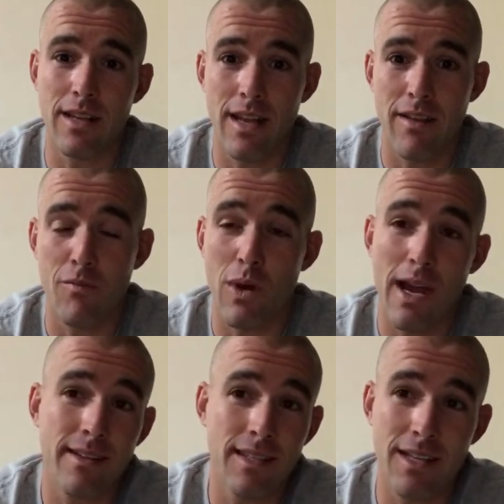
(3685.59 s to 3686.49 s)
Yeah, if
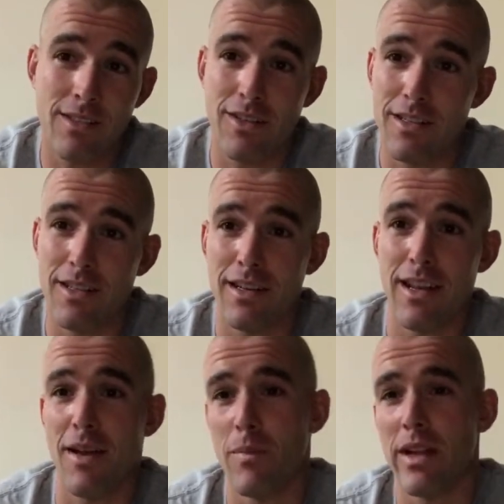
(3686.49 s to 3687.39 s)
broccoli tastes good, then
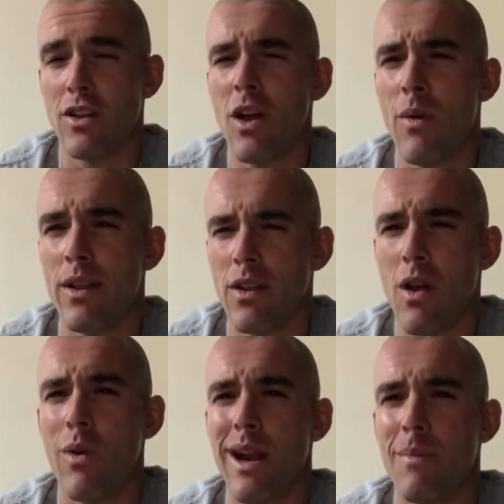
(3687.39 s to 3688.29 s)
yeah. But you know what? You
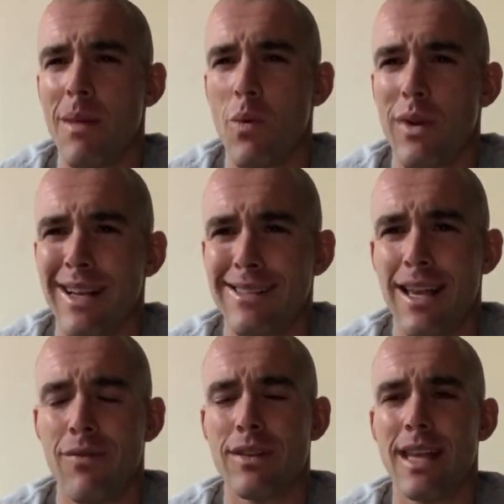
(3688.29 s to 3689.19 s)
know what I mean when I
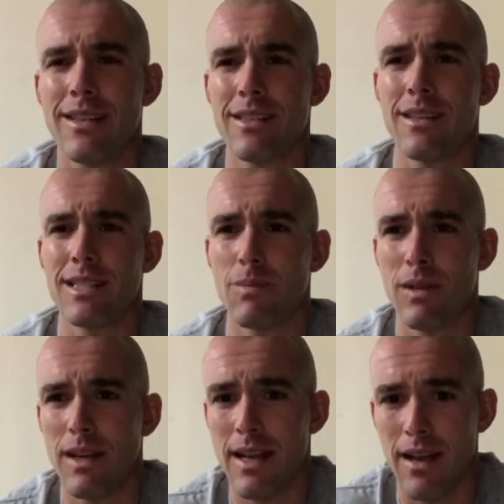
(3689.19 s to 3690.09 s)
say if it tastes good,
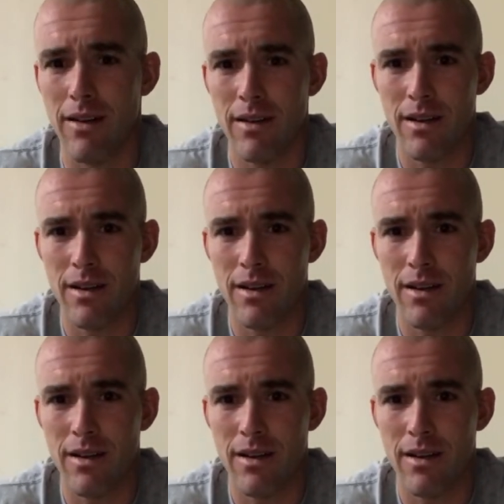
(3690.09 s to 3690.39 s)
spit it out.